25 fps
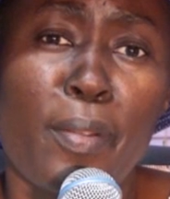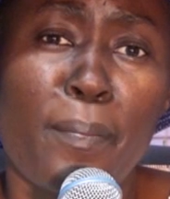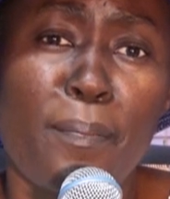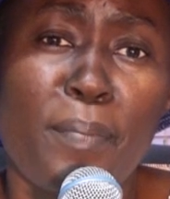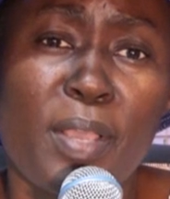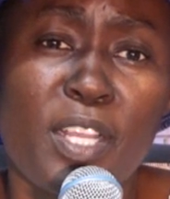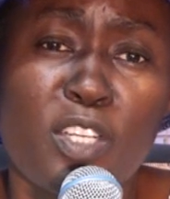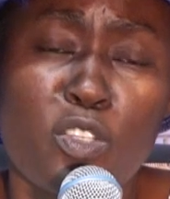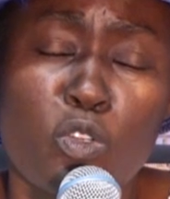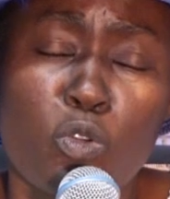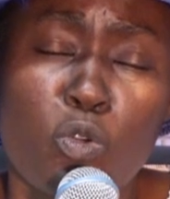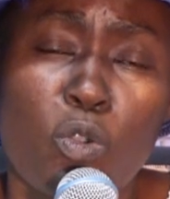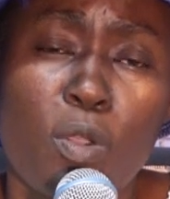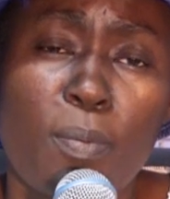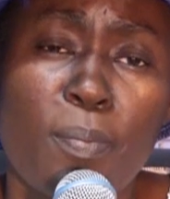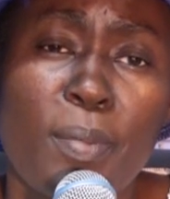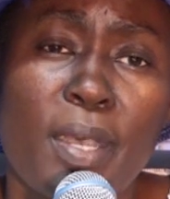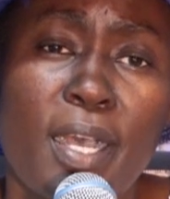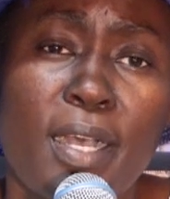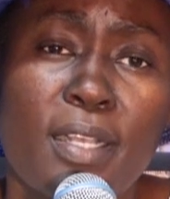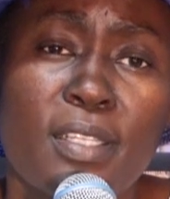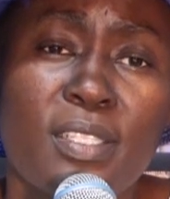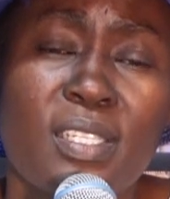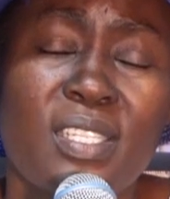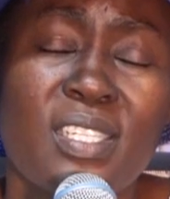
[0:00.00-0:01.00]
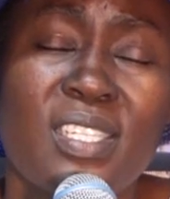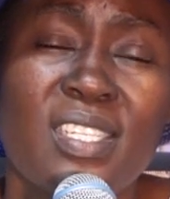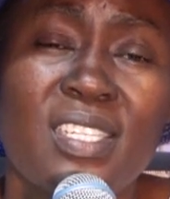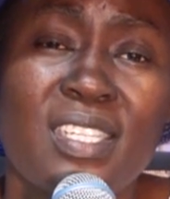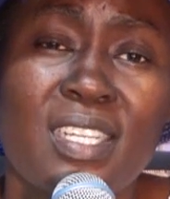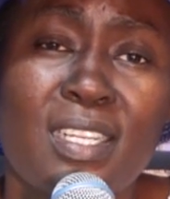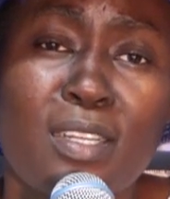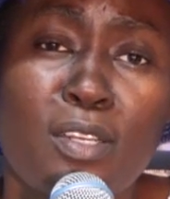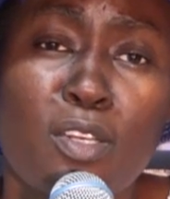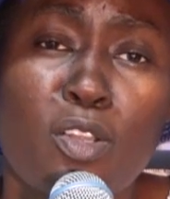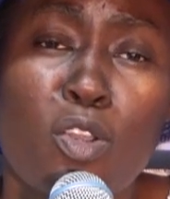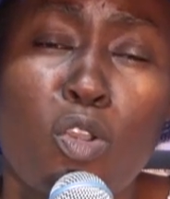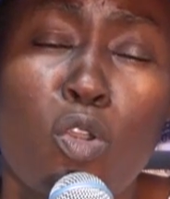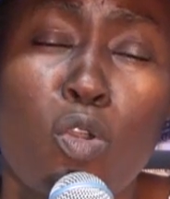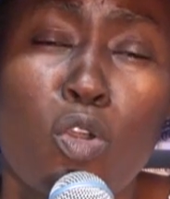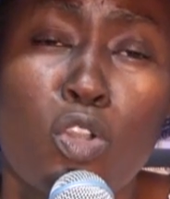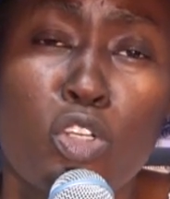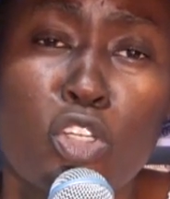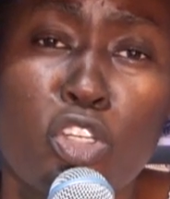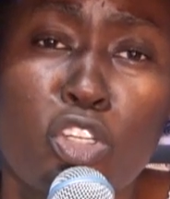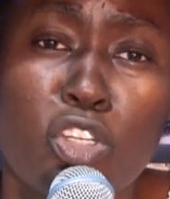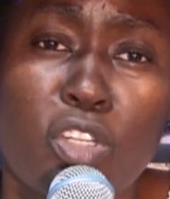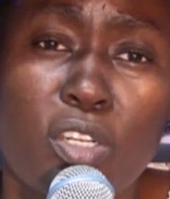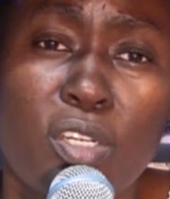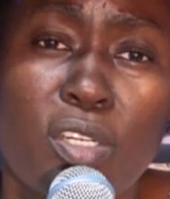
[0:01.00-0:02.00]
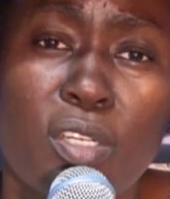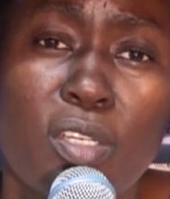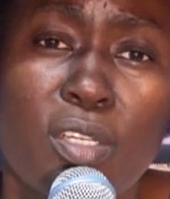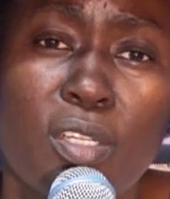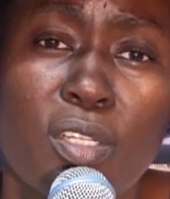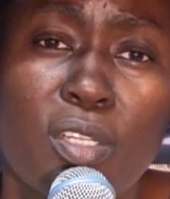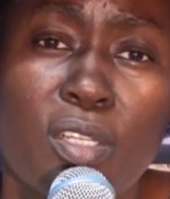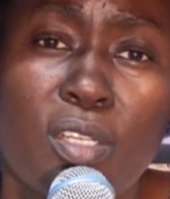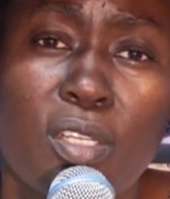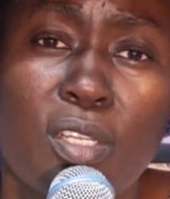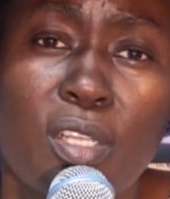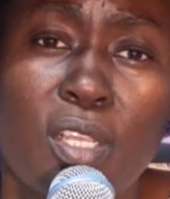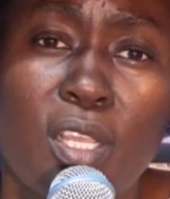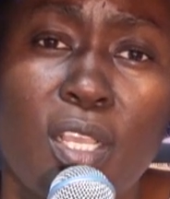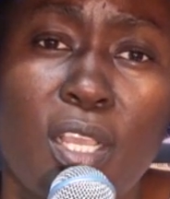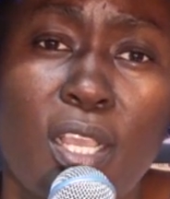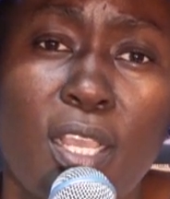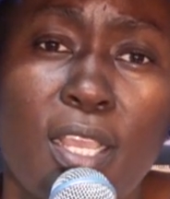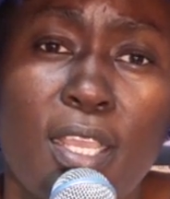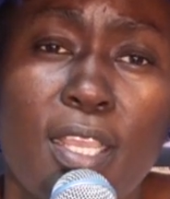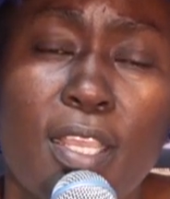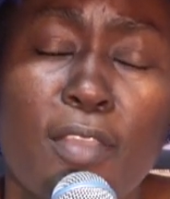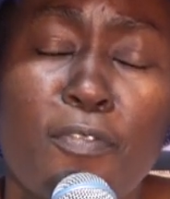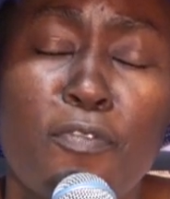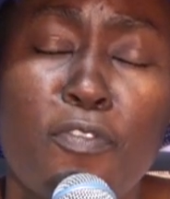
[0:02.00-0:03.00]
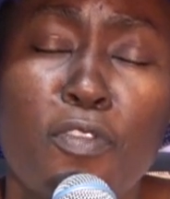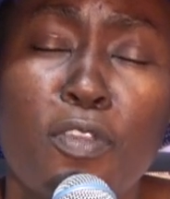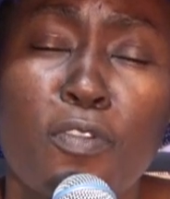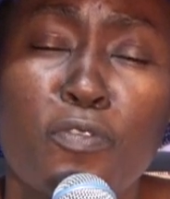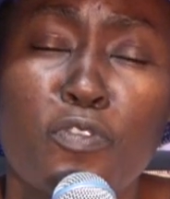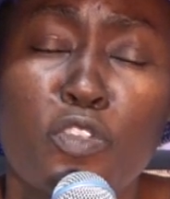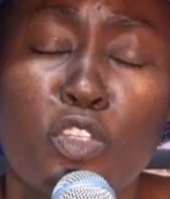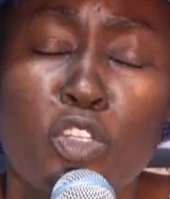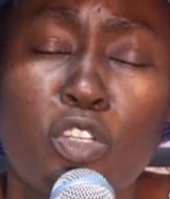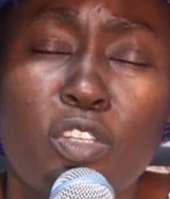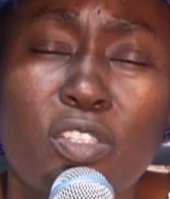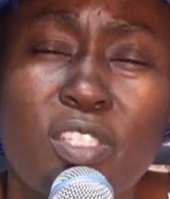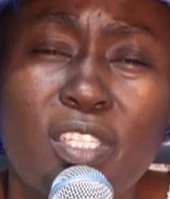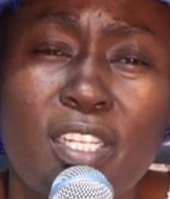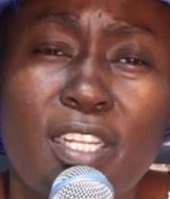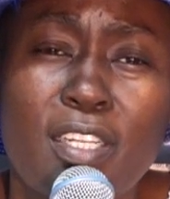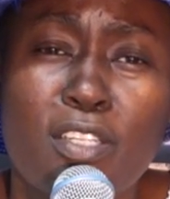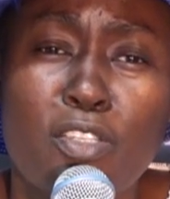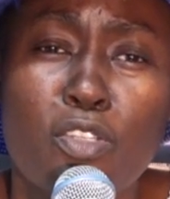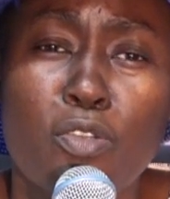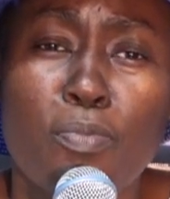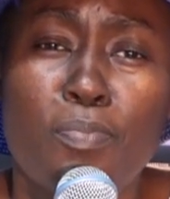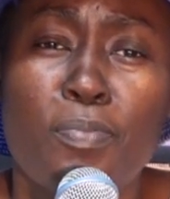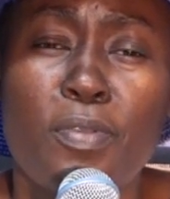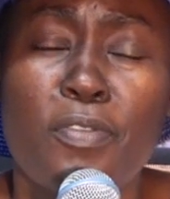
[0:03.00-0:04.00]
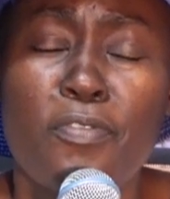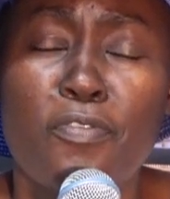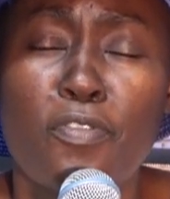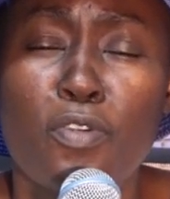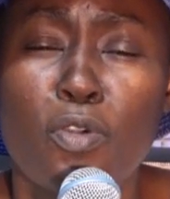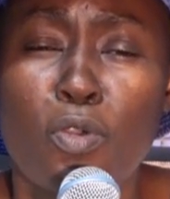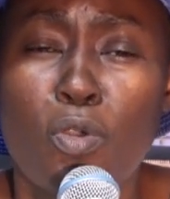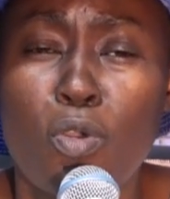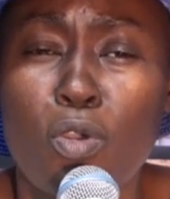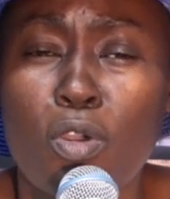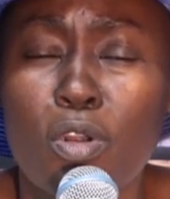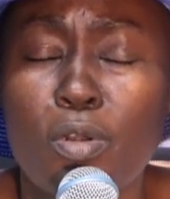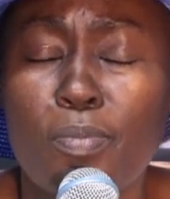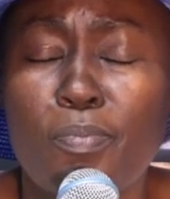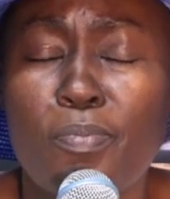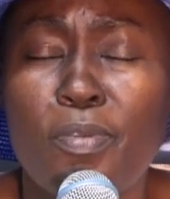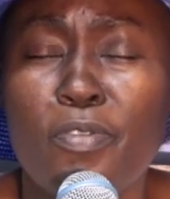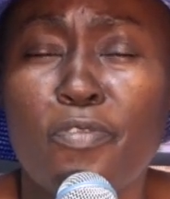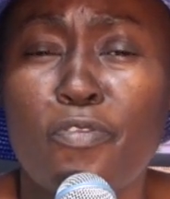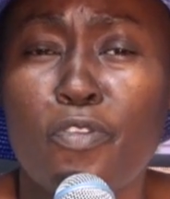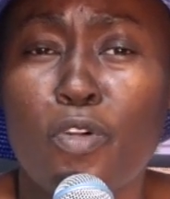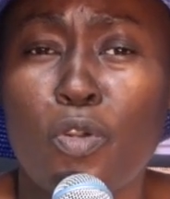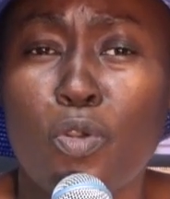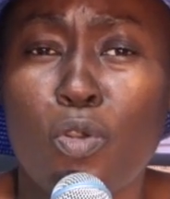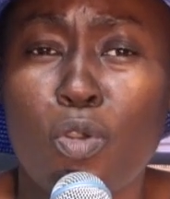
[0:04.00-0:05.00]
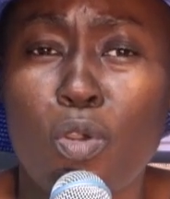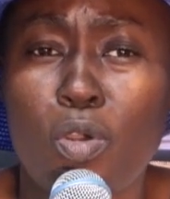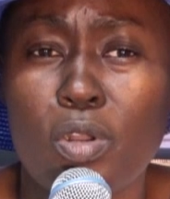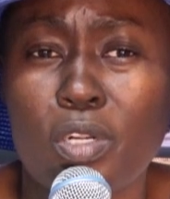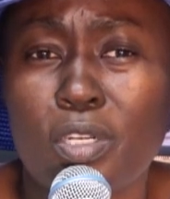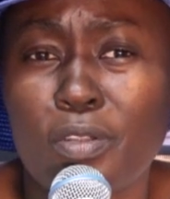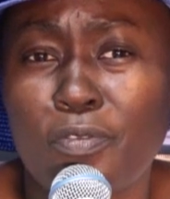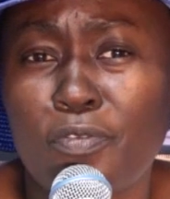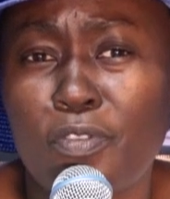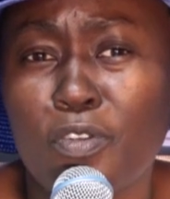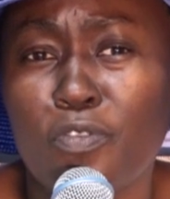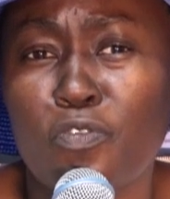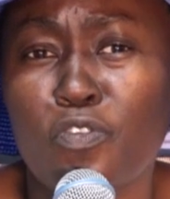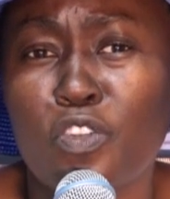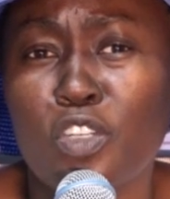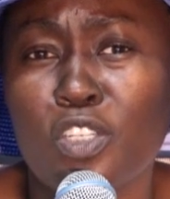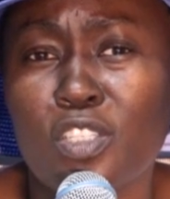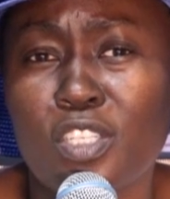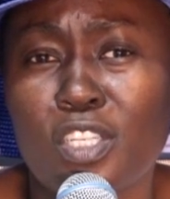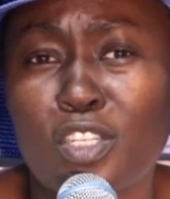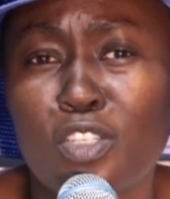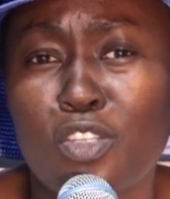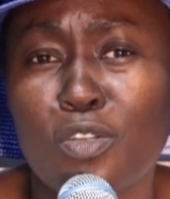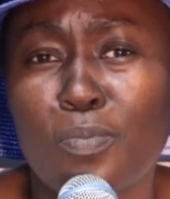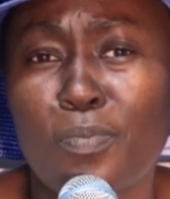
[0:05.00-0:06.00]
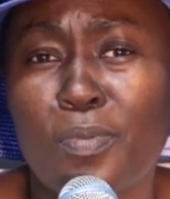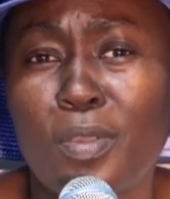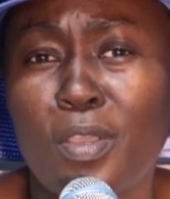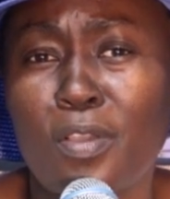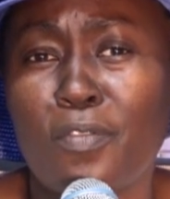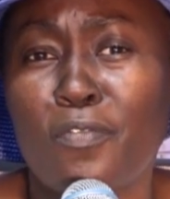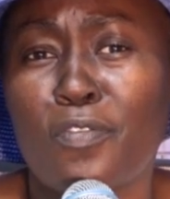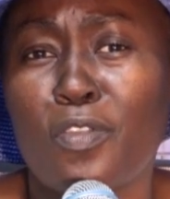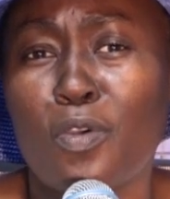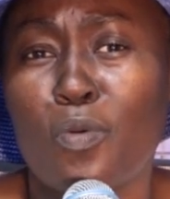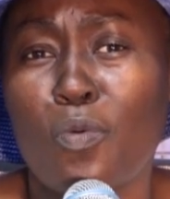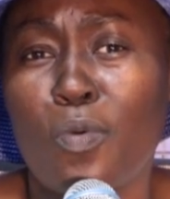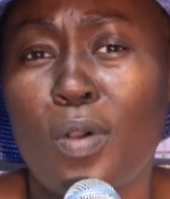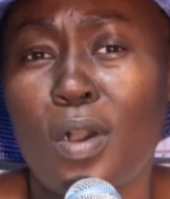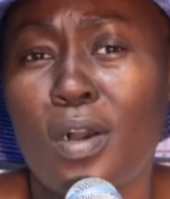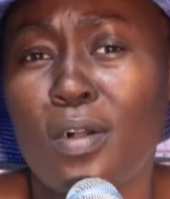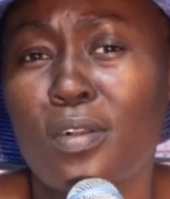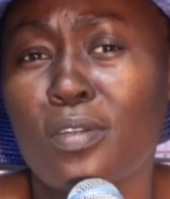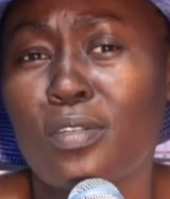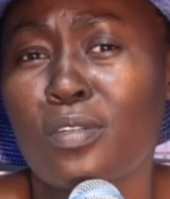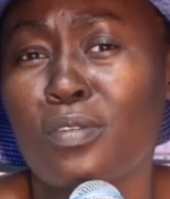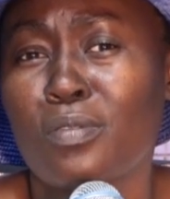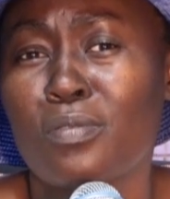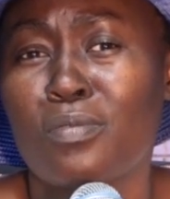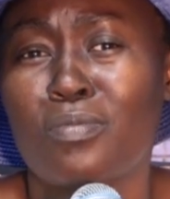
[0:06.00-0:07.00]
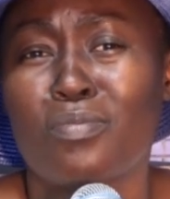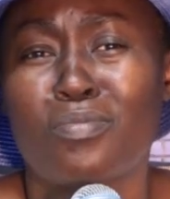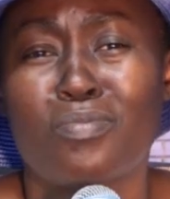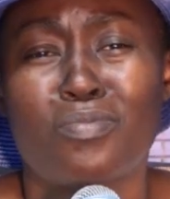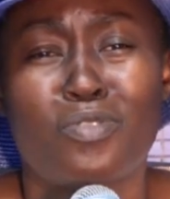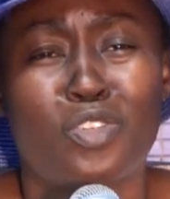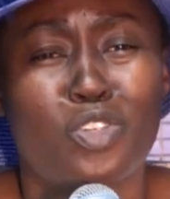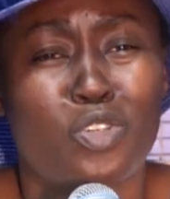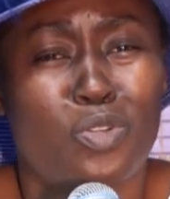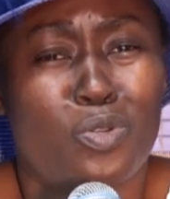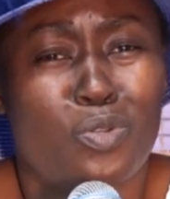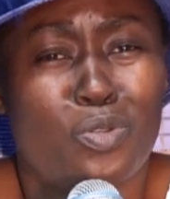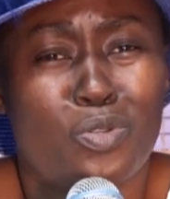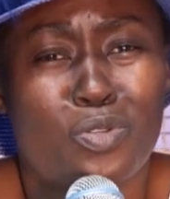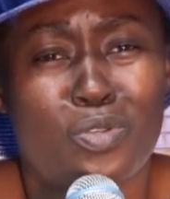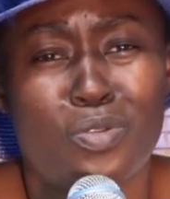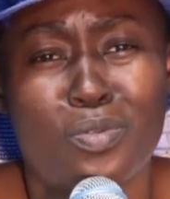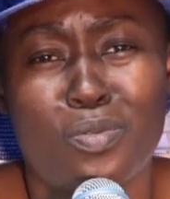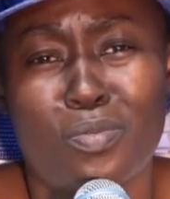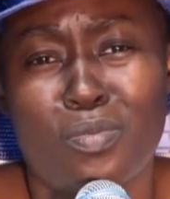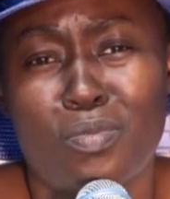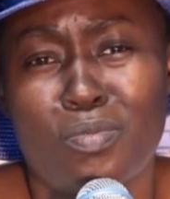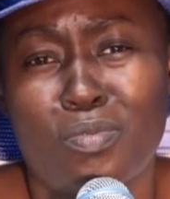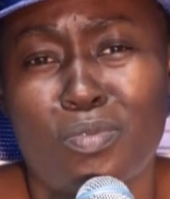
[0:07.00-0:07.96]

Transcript: a bench warmer, still caution. If you've chosen to be for God, be for God. If you've chosen to be of the world, choose